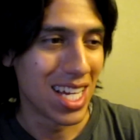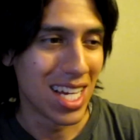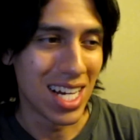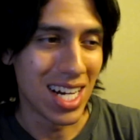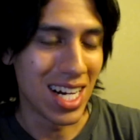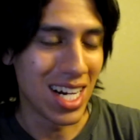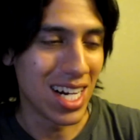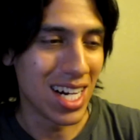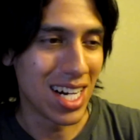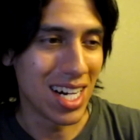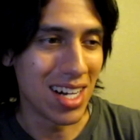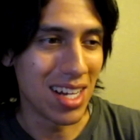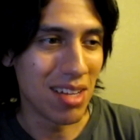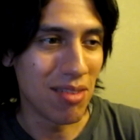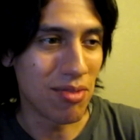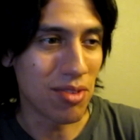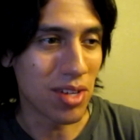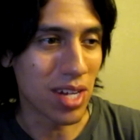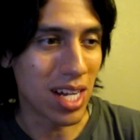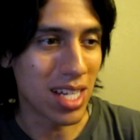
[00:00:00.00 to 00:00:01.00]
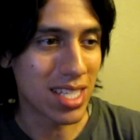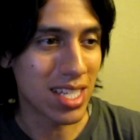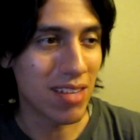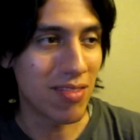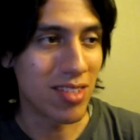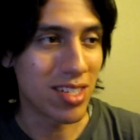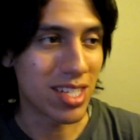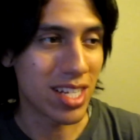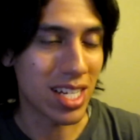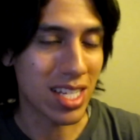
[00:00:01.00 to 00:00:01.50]
if you guys
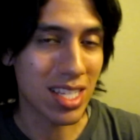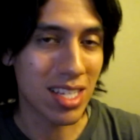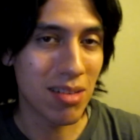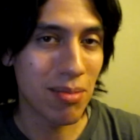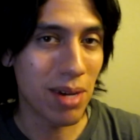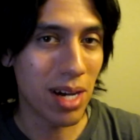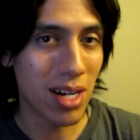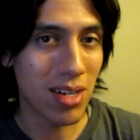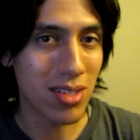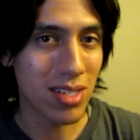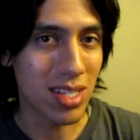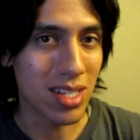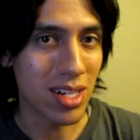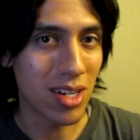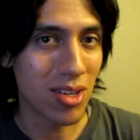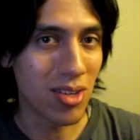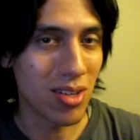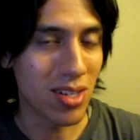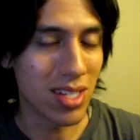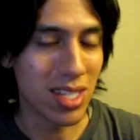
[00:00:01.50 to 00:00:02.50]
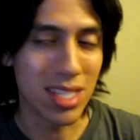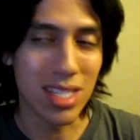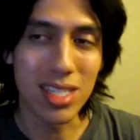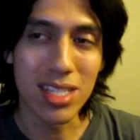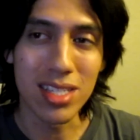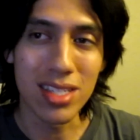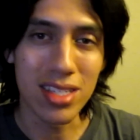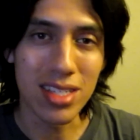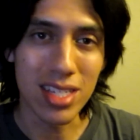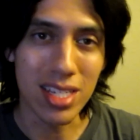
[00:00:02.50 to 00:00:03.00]
haven't checked him out, you know,
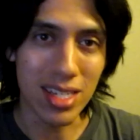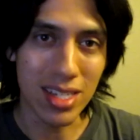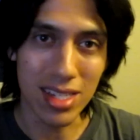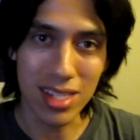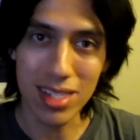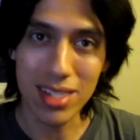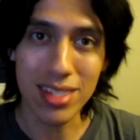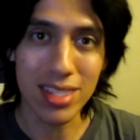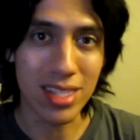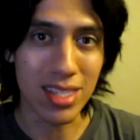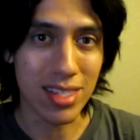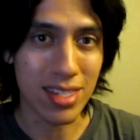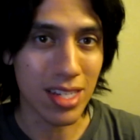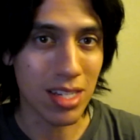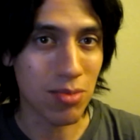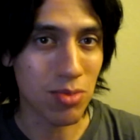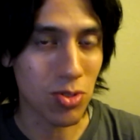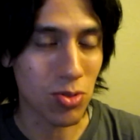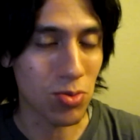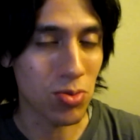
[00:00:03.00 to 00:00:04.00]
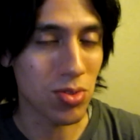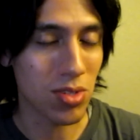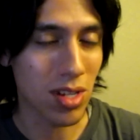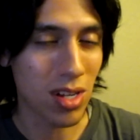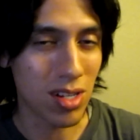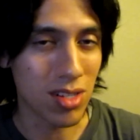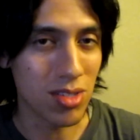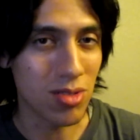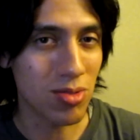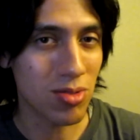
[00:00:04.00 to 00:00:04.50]
he is the same Swoozy
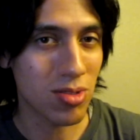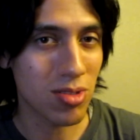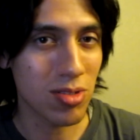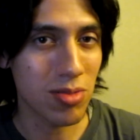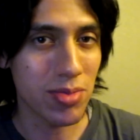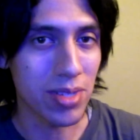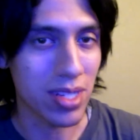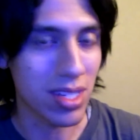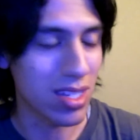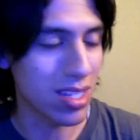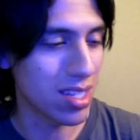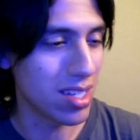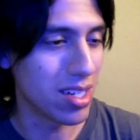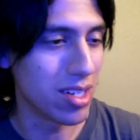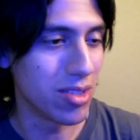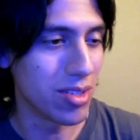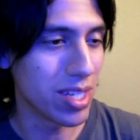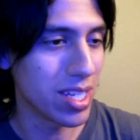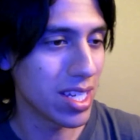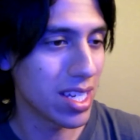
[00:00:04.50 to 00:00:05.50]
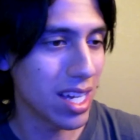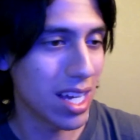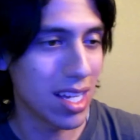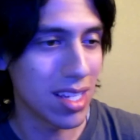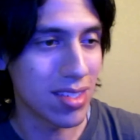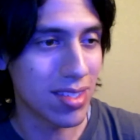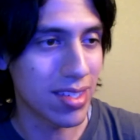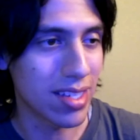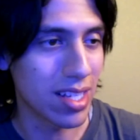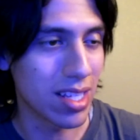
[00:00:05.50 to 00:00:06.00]
on YouTube. You know, he
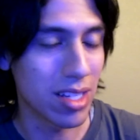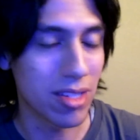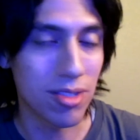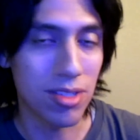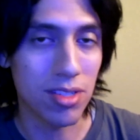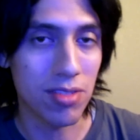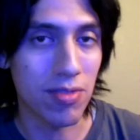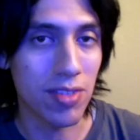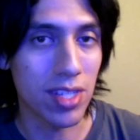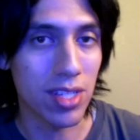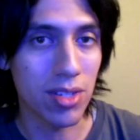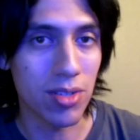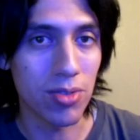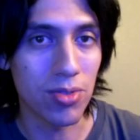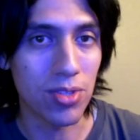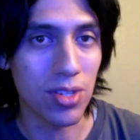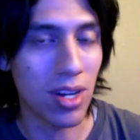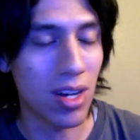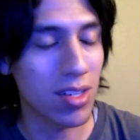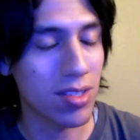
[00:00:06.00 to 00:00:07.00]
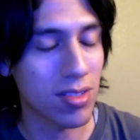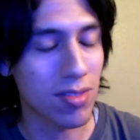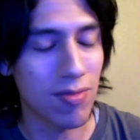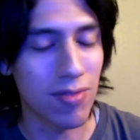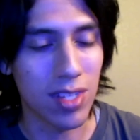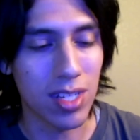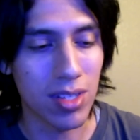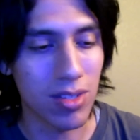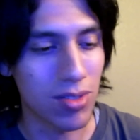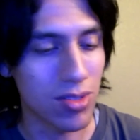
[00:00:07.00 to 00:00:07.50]
has hilarious videos, awesome
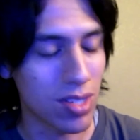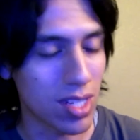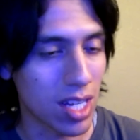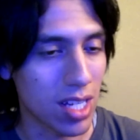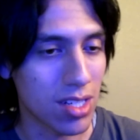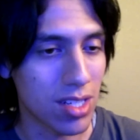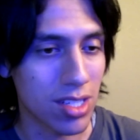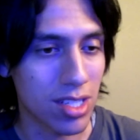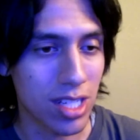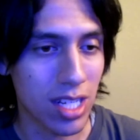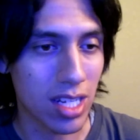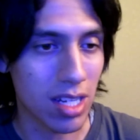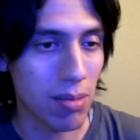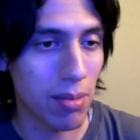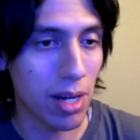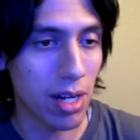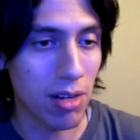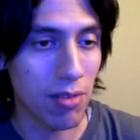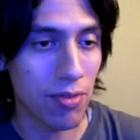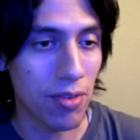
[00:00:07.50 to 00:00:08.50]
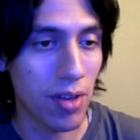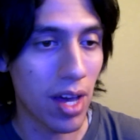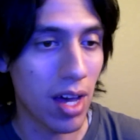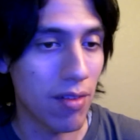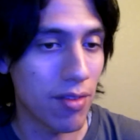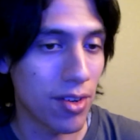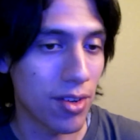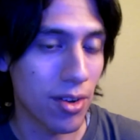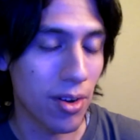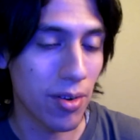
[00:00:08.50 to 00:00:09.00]
videos. You guys should check him out if you
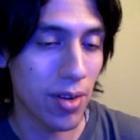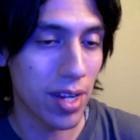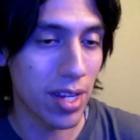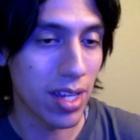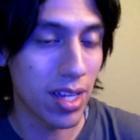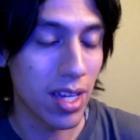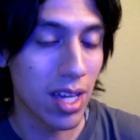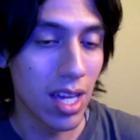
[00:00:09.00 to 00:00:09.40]
haven't already.